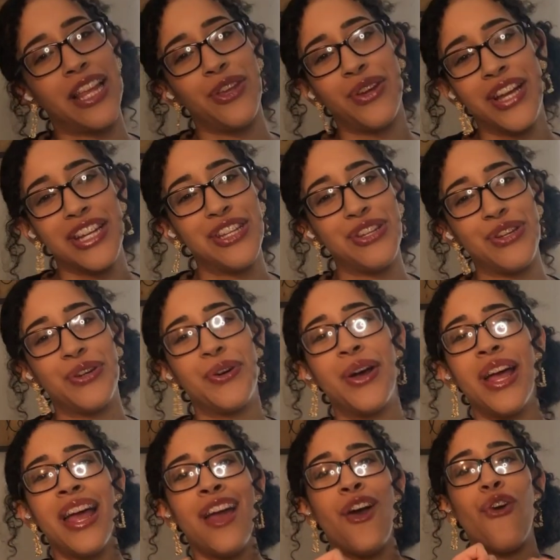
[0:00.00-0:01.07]
you could do
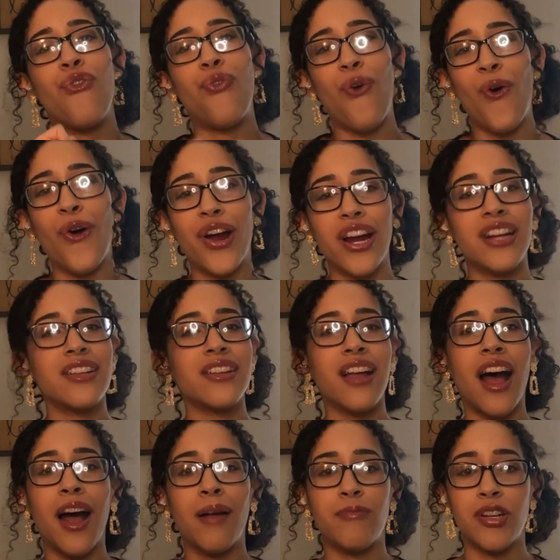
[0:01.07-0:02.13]
for
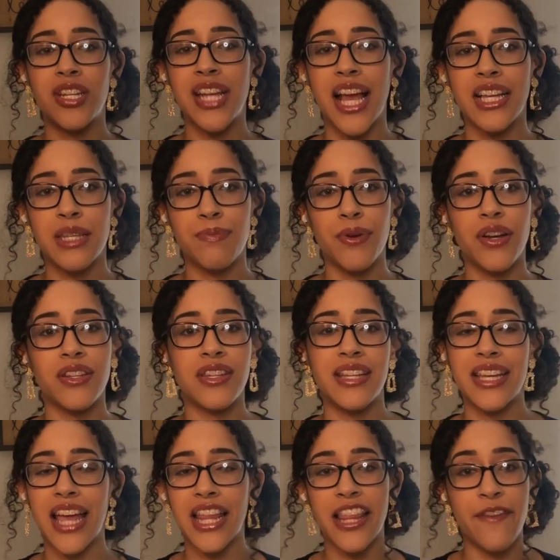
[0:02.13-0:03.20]
your textbooks to
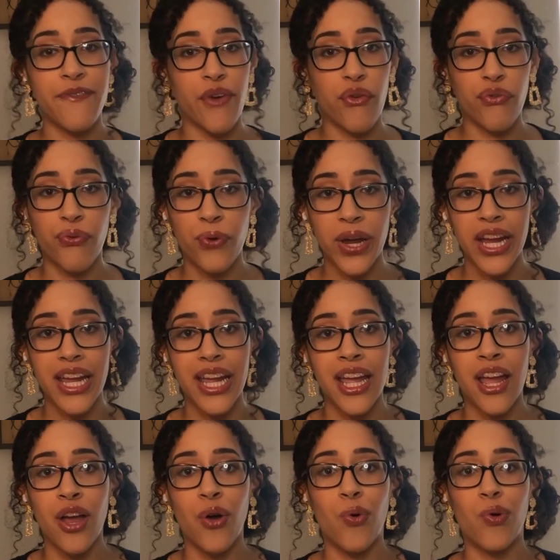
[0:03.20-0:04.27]
get them for free
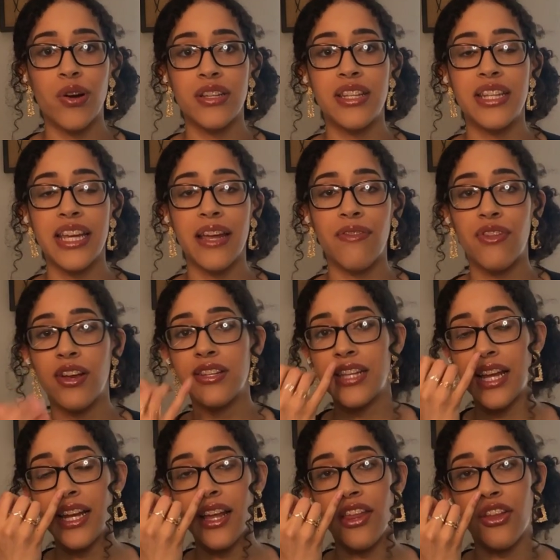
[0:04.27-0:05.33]
or see if there's
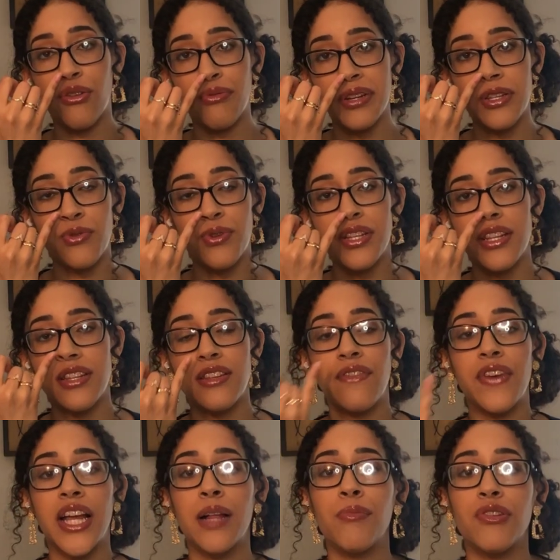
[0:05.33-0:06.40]
any other resources
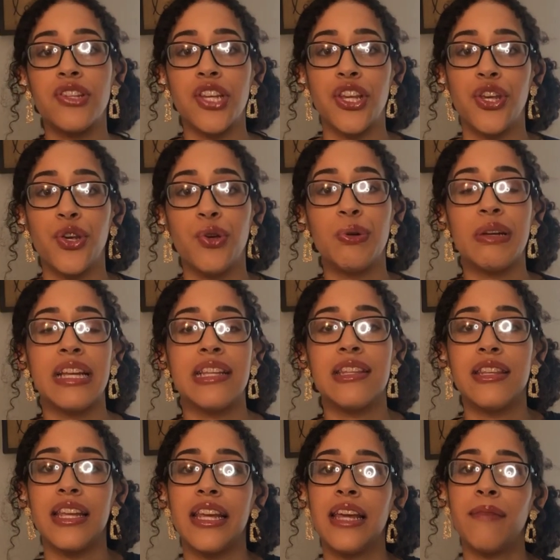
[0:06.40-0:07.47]
available to you is
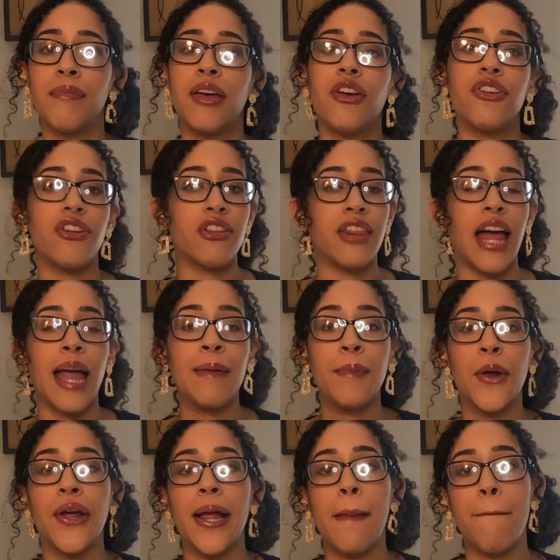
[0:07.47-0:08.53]
email your
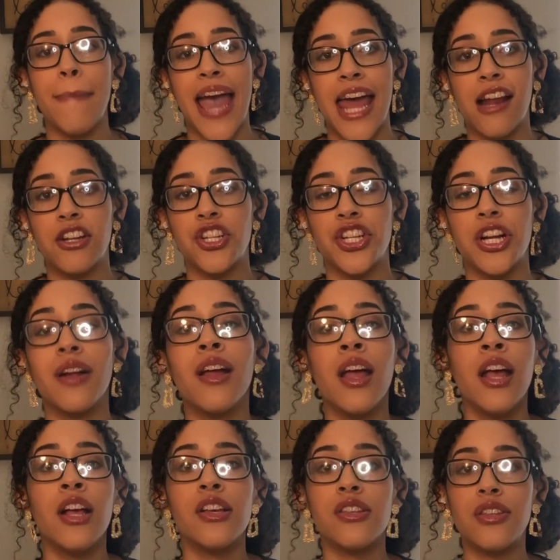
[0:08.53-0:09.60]
library manager.
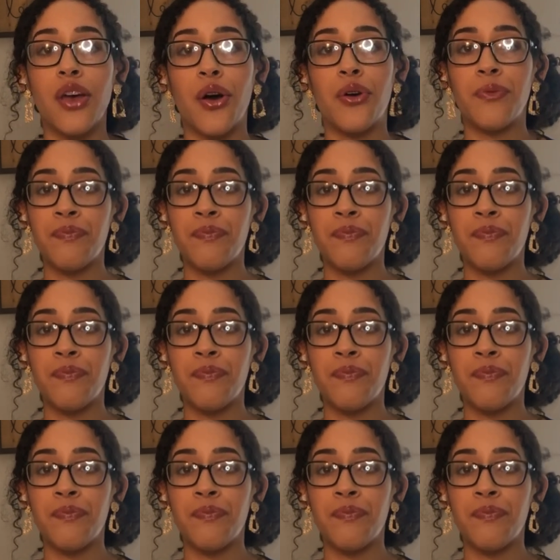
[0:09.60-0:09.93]
So,